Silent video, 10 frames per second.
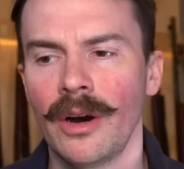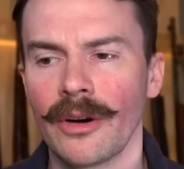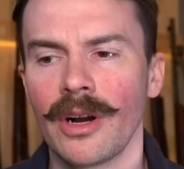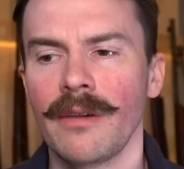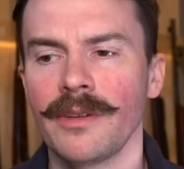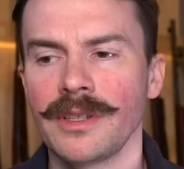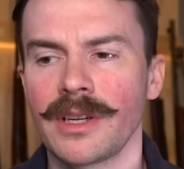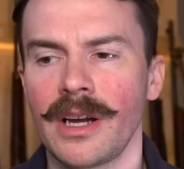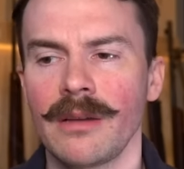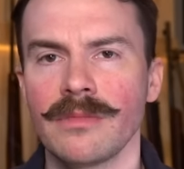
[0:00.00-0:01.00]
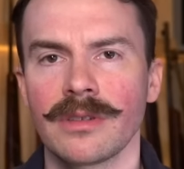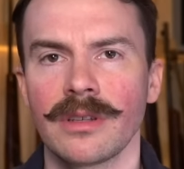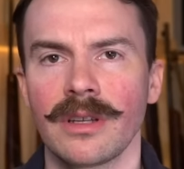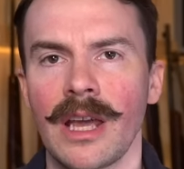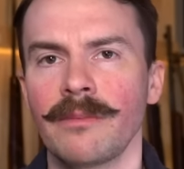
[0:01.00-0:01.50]
are oftentimes
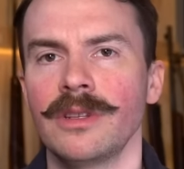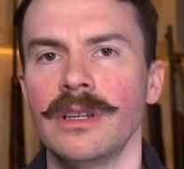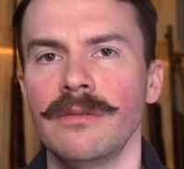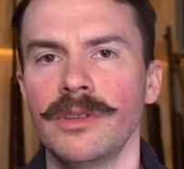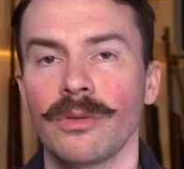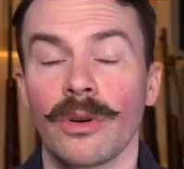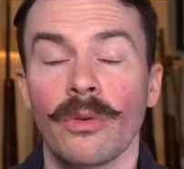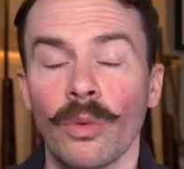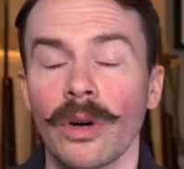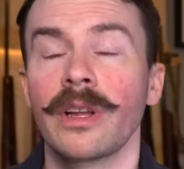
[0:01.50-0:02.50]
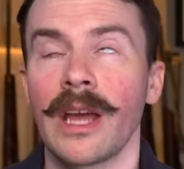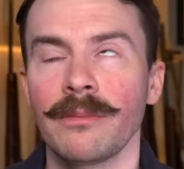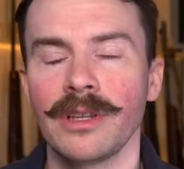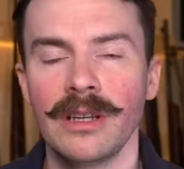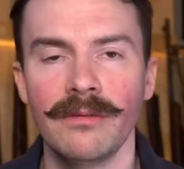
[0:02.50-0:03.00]
kept in inventory or were
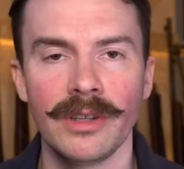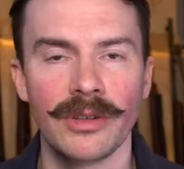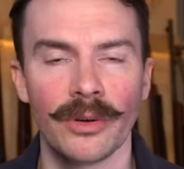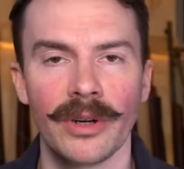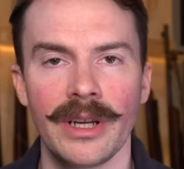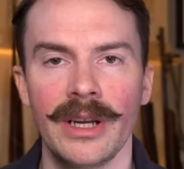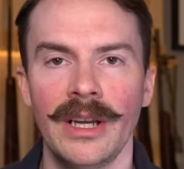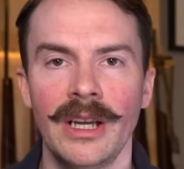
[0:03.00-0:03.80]
kept in inventory